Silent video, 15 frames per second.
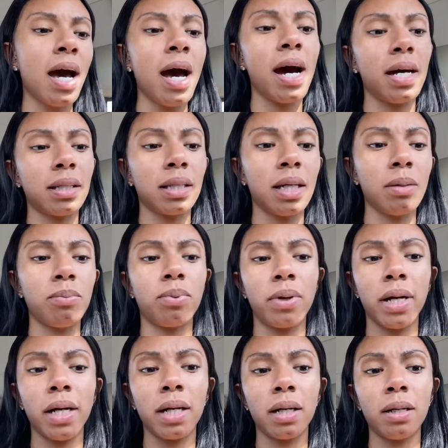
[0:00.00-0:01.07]
I think
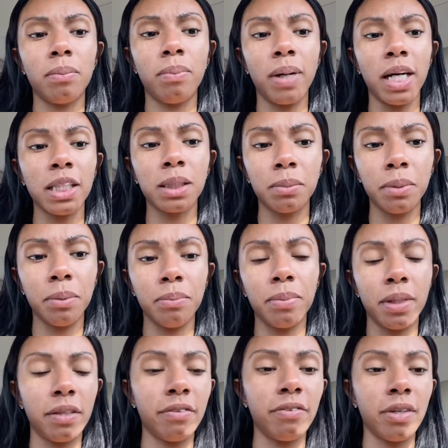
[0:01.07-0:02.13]
Brian could possibly
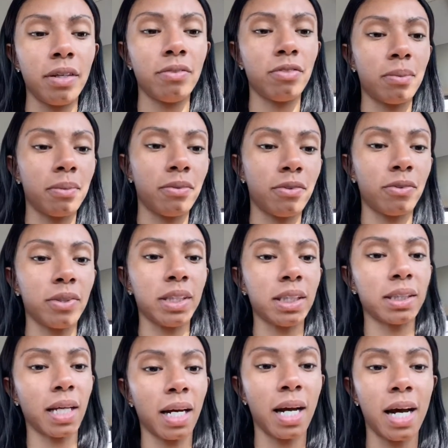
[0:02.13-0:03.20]
benefit from a forensic
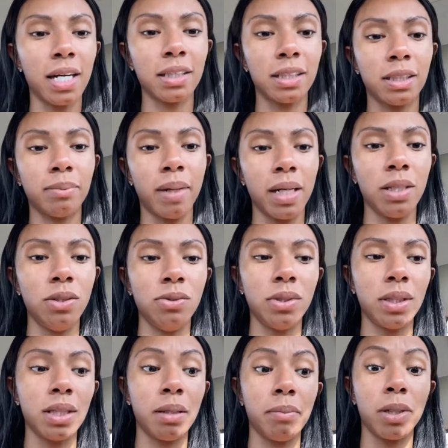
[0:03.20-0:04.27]
psychologist by
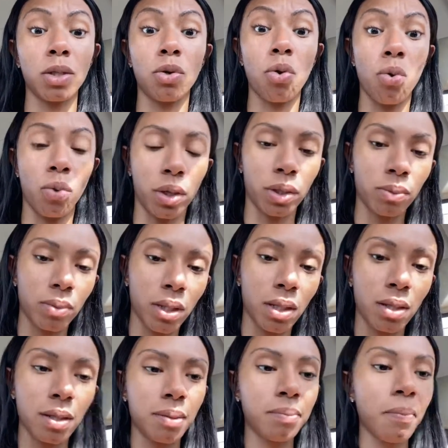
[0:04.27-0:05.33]
using them in court
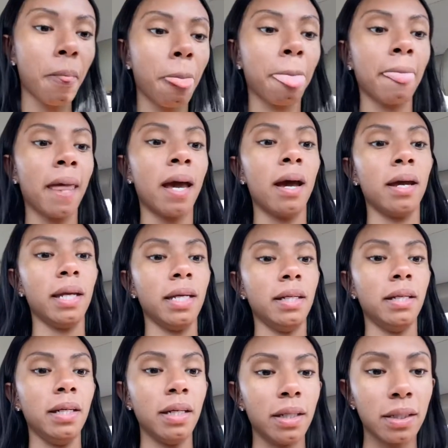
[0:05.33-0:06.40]
with him. He
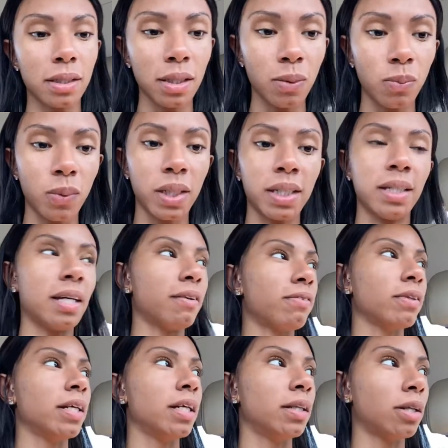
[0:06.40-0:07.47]
needed someone
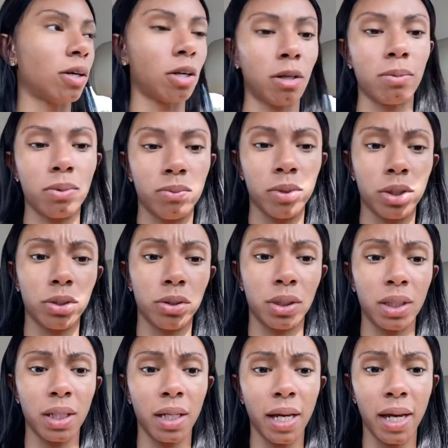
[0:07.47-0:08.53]
definitely in the Herbert
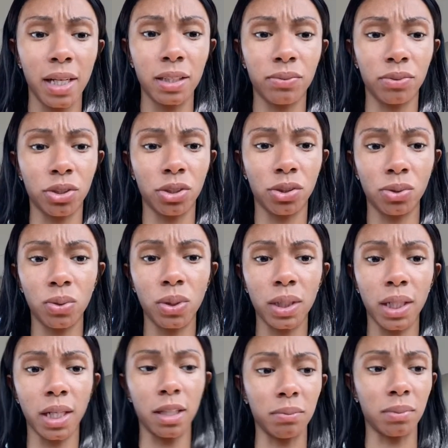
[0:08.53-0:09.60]
Richardson case for sure
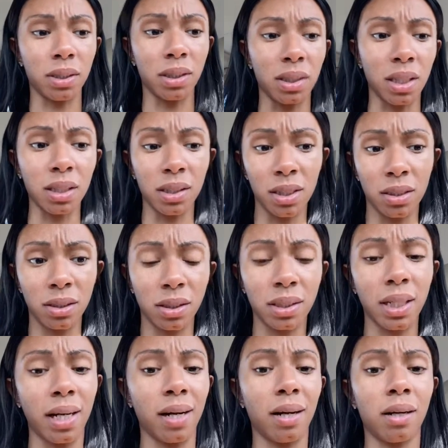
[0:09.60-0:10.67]
to help the judge
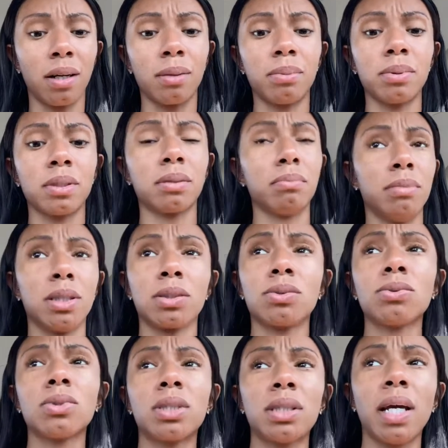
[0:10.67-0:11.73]
understand Herbert's
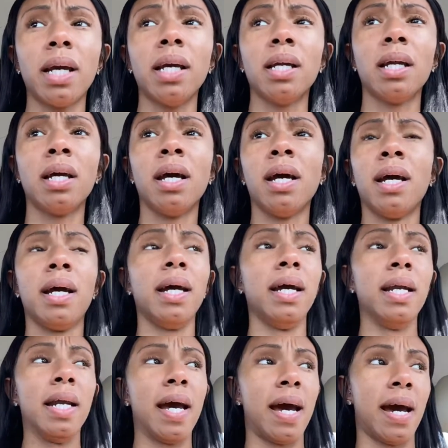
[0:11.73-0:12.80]
mental state
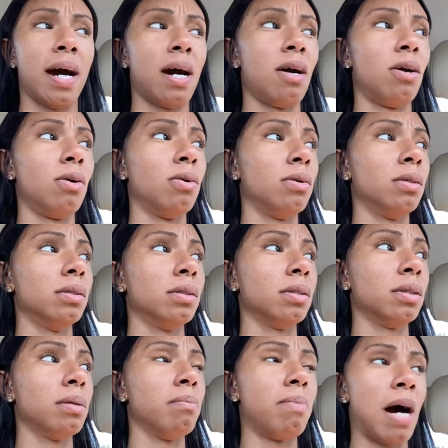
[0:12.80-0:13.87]
and how
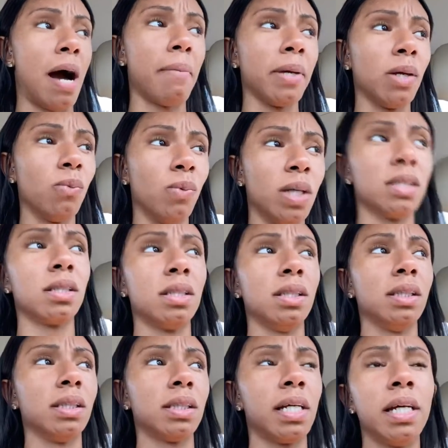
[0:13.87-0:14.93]
the bombing wasn't
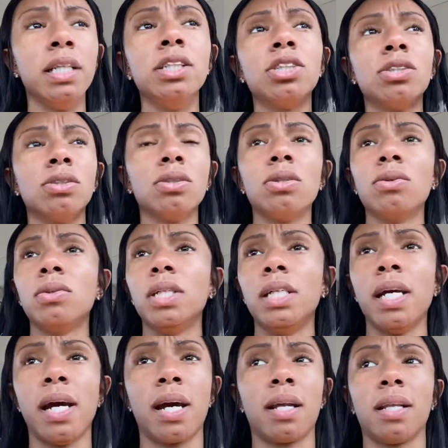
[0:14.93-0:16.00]
intentional.
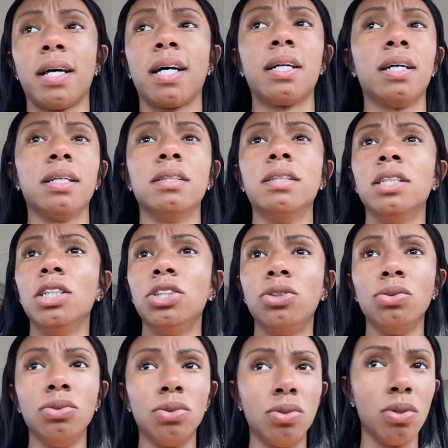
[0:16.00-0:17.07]
He had a lot of other
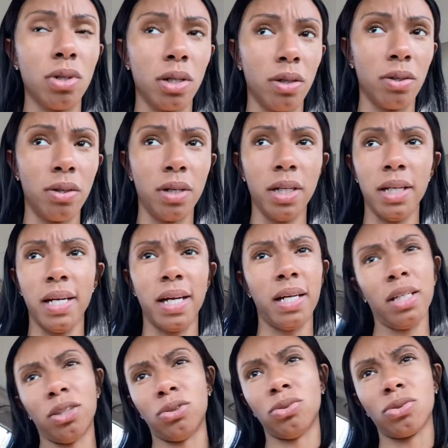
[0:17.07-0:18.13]
issues going on. He
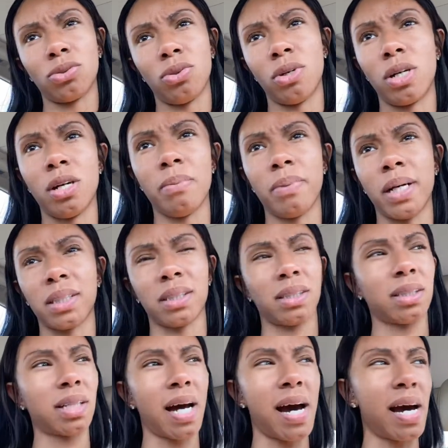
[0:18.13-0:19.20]
had issues growing up as a
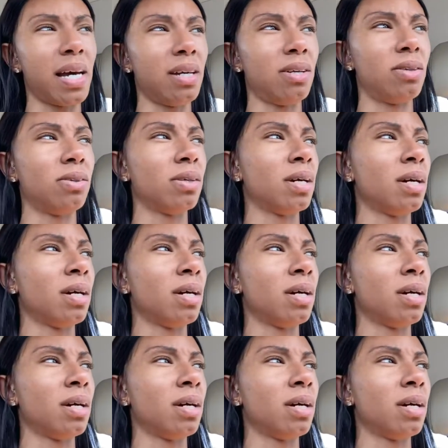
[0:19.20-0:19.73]
child.